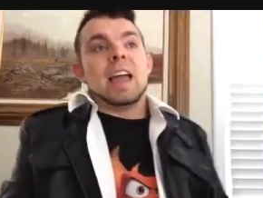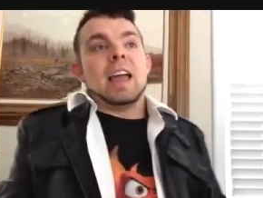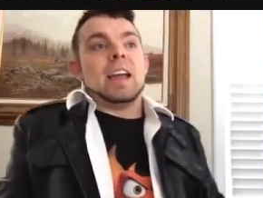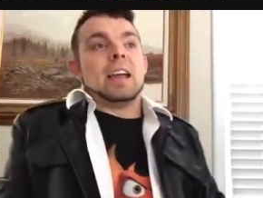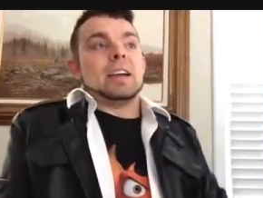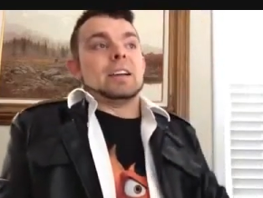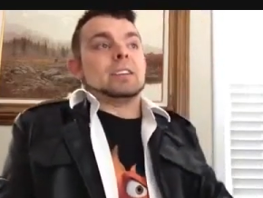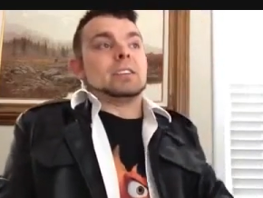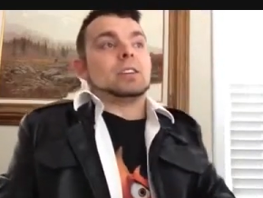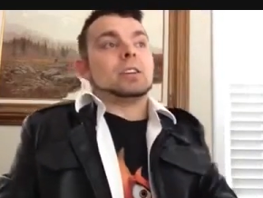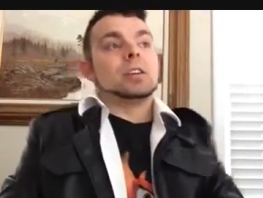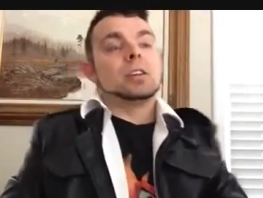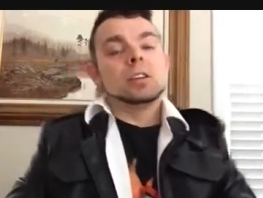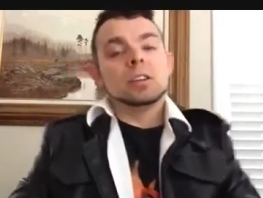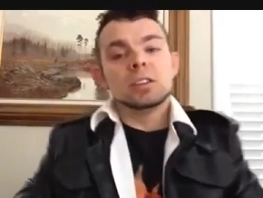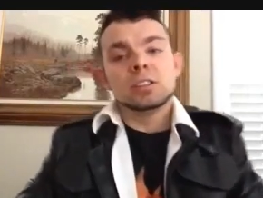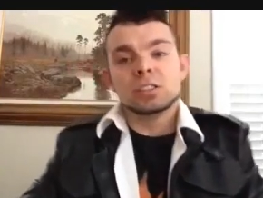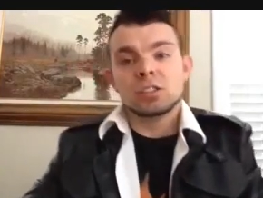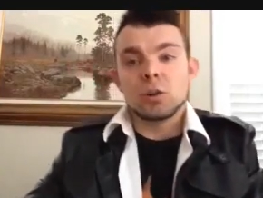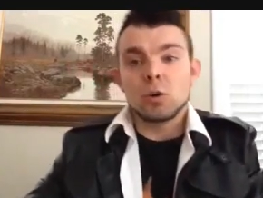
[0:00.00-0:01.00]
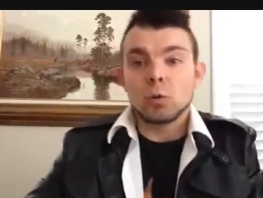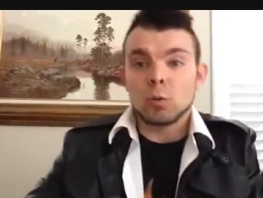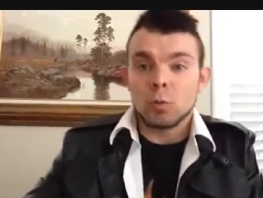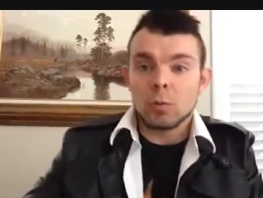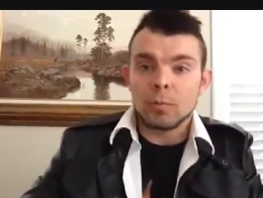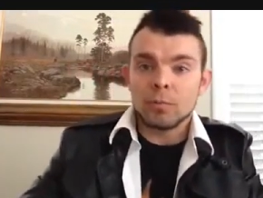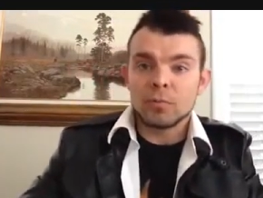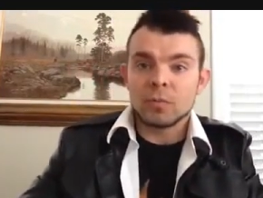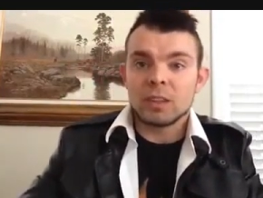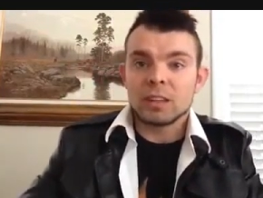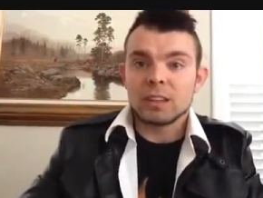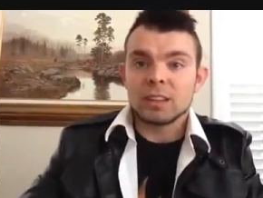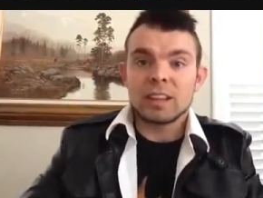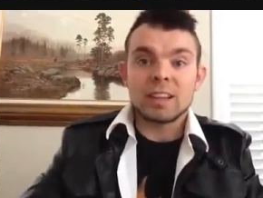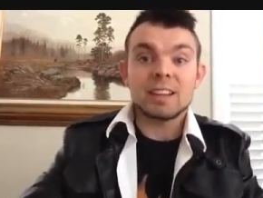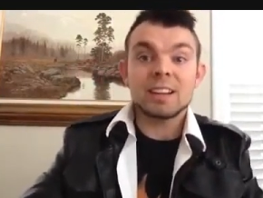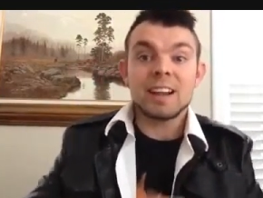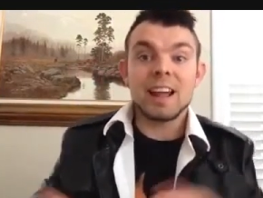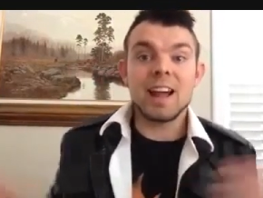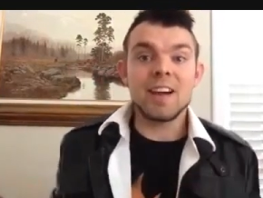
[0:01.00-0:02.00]
And so
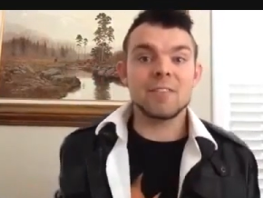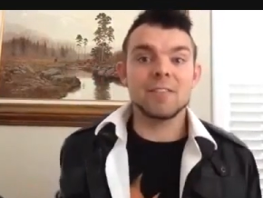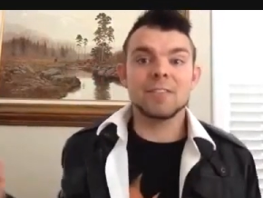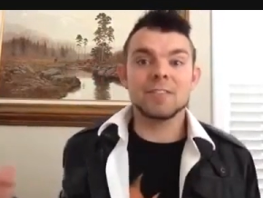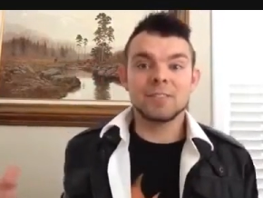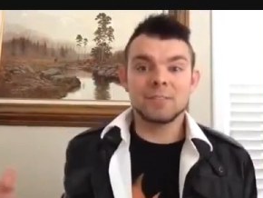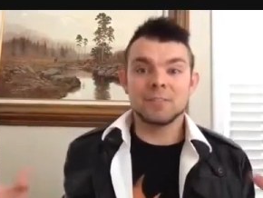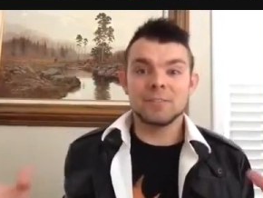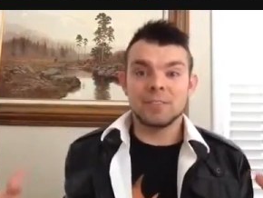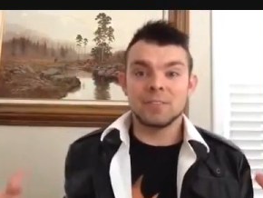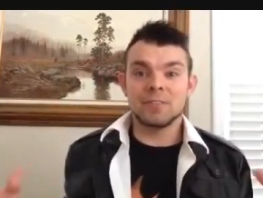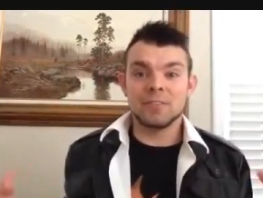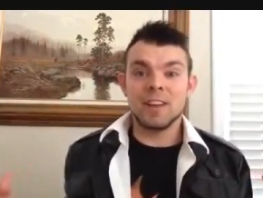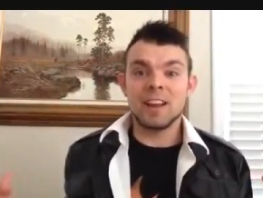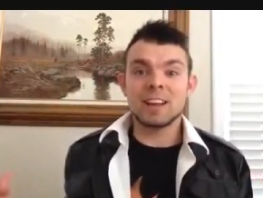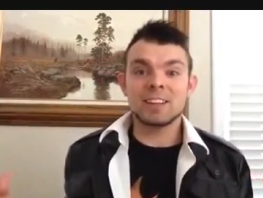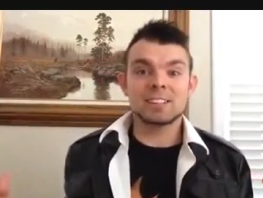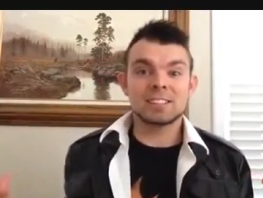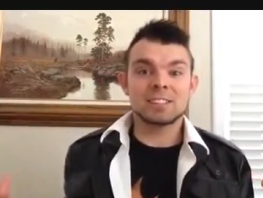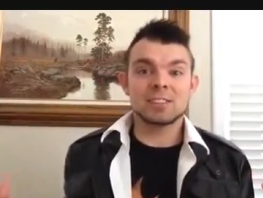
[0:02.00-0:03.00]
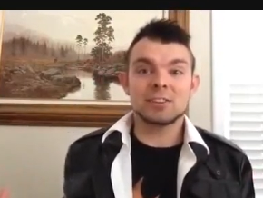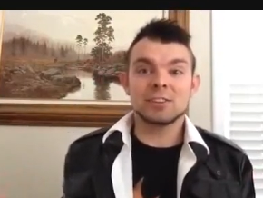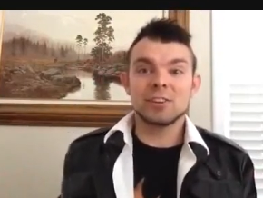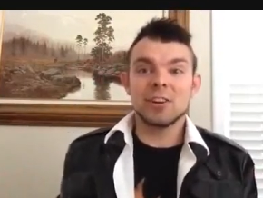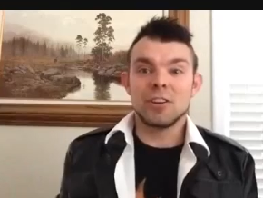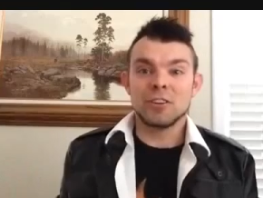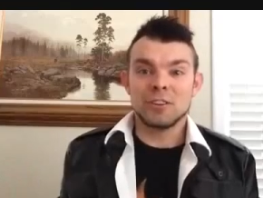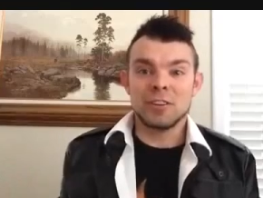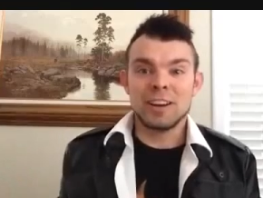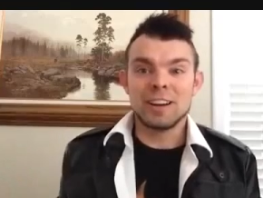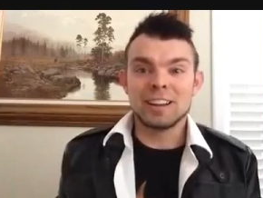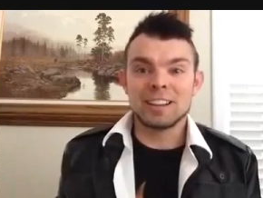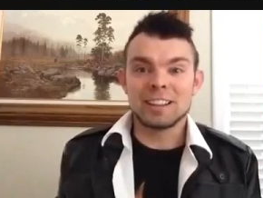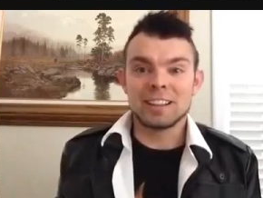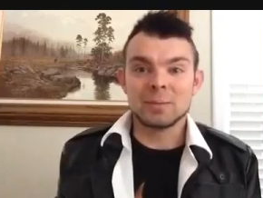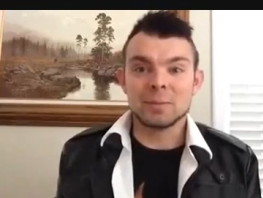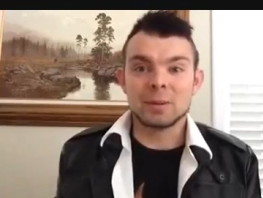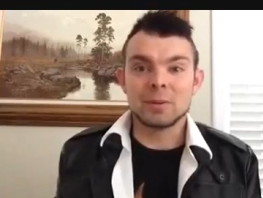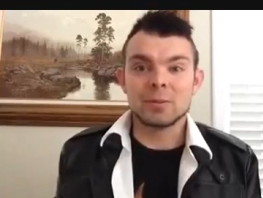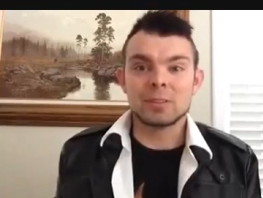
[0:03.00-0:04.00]
they didn't have the fans turned on or
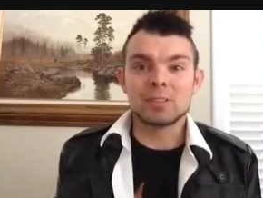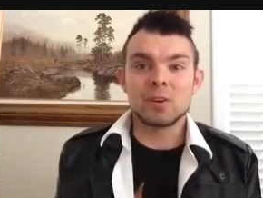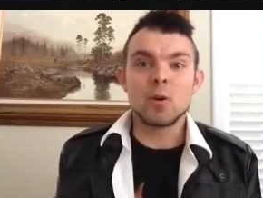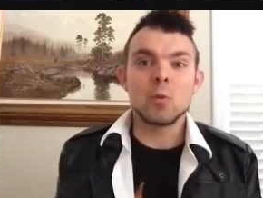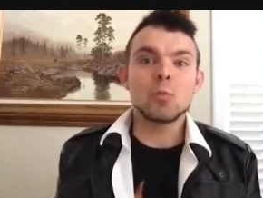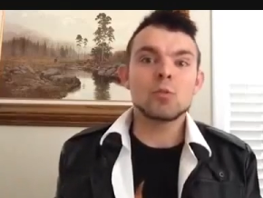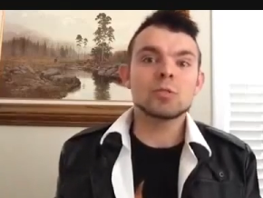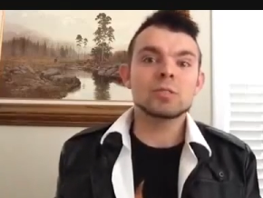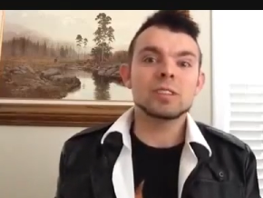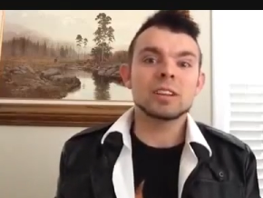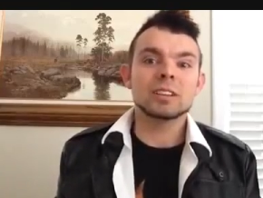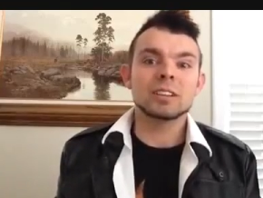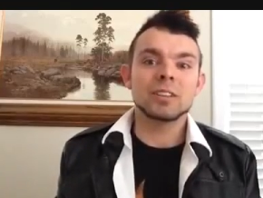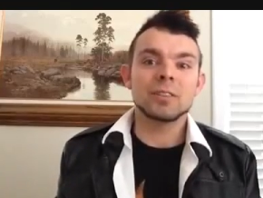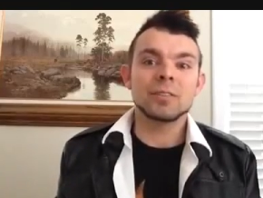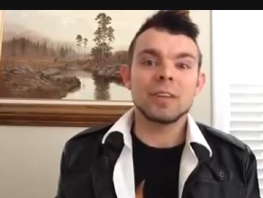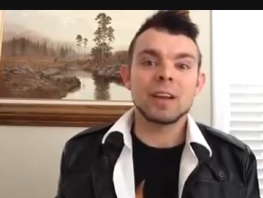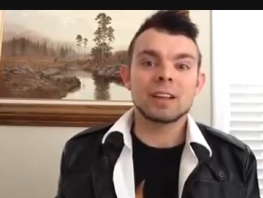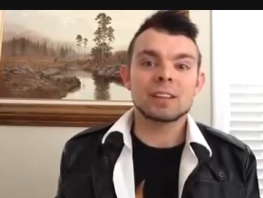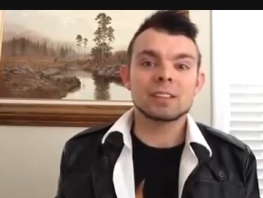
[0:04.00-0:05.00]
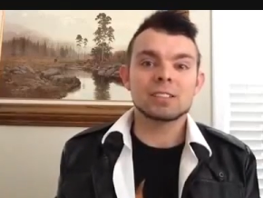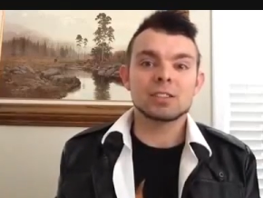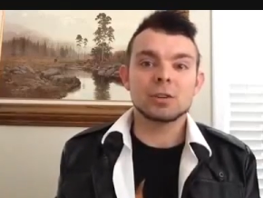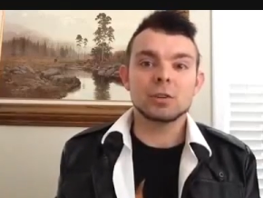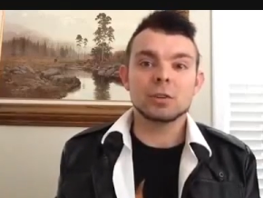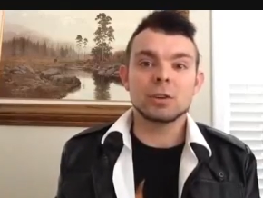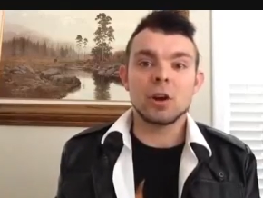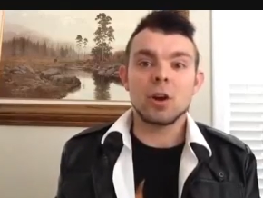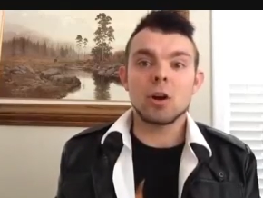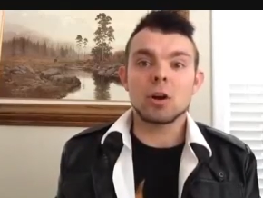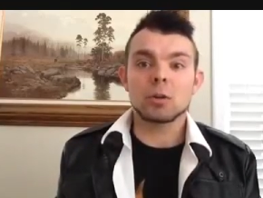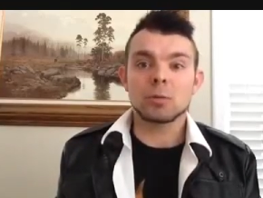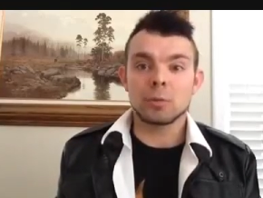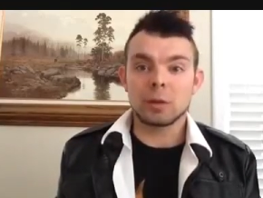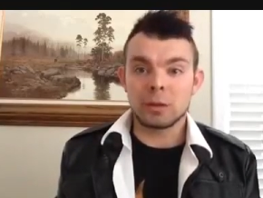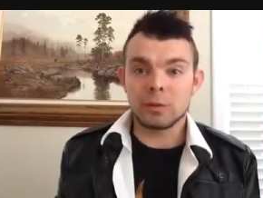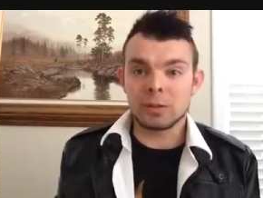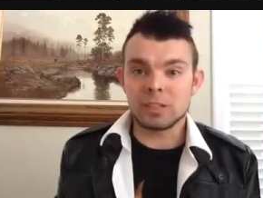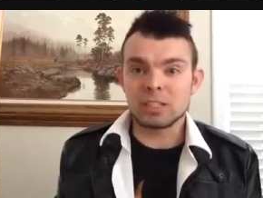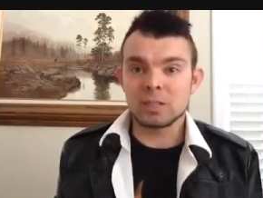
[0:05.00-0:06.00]
anything, but it was almost like the fans turned on
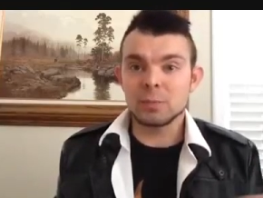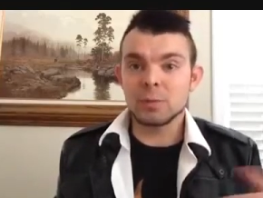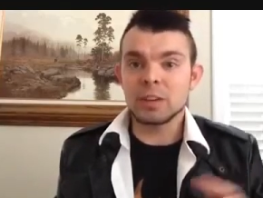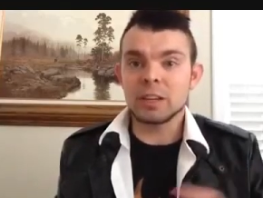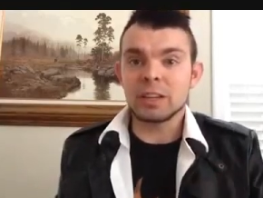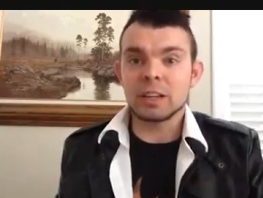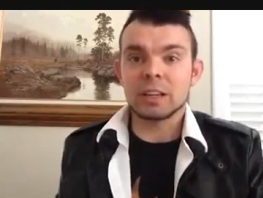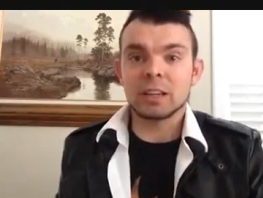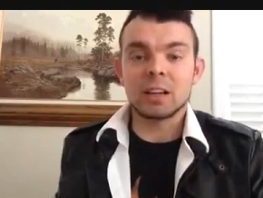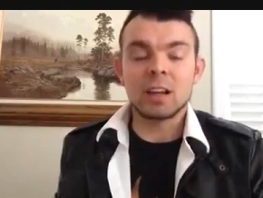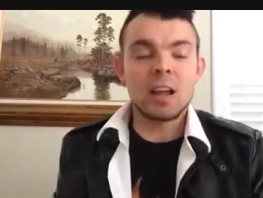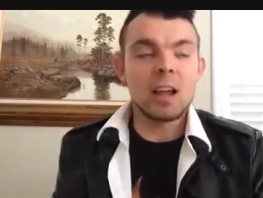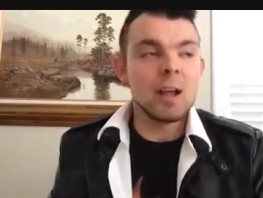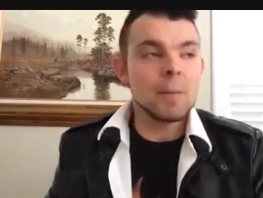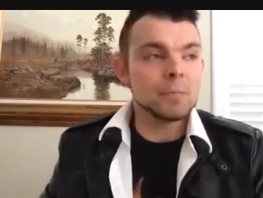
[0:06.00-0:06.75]
when he was speaking